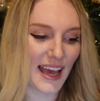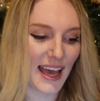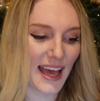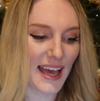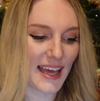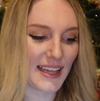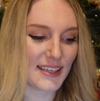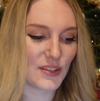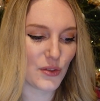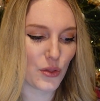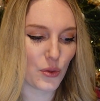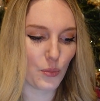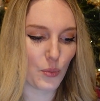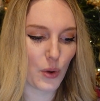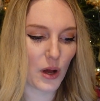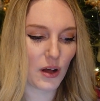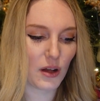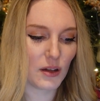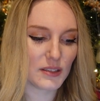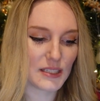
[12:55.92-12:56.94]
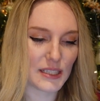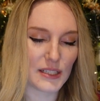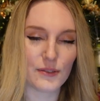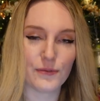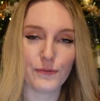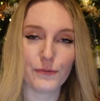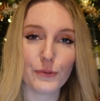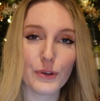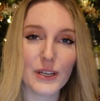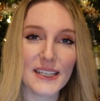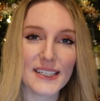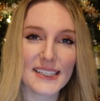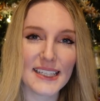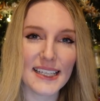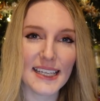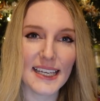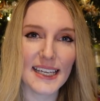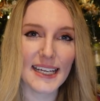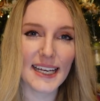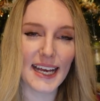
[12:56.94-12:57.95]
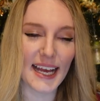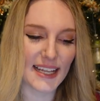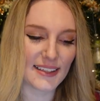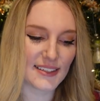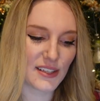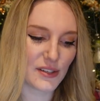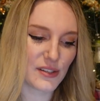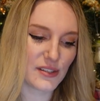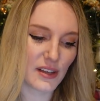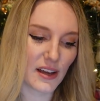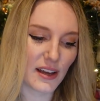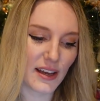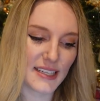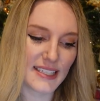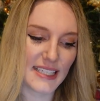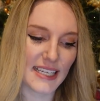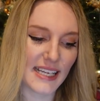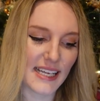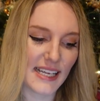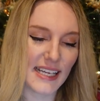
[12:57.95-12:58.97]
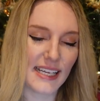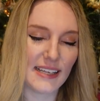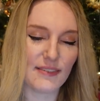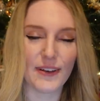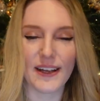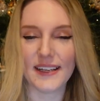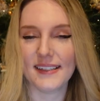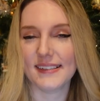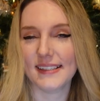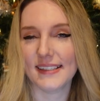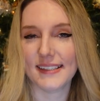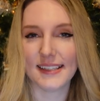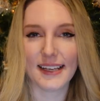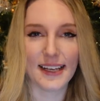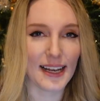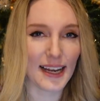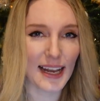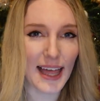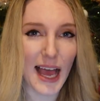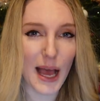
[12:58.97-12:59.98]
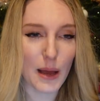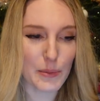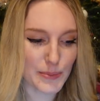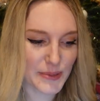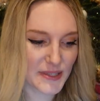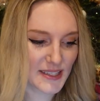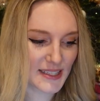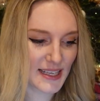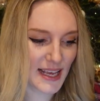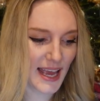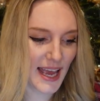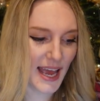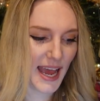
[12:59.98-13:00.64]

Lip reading: and the world is freezing and society faces collapse,